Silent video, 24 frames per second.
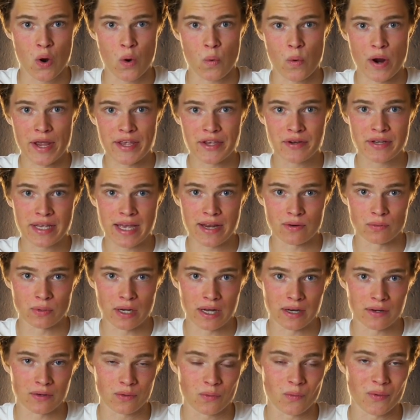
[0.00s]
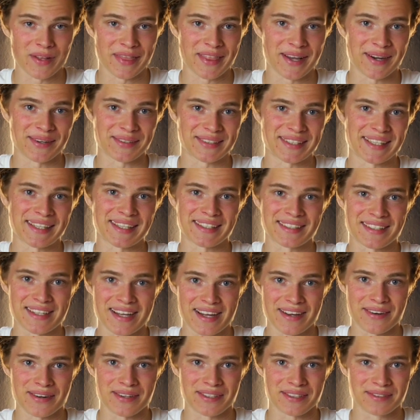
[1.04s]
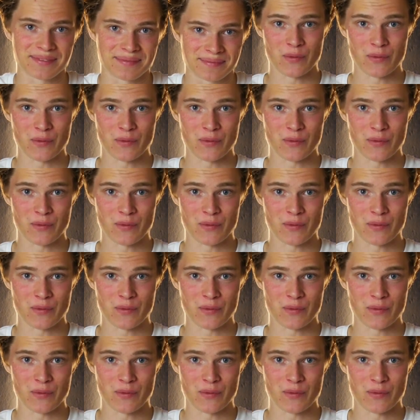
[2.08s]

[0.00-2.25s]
where you can run without getting tired.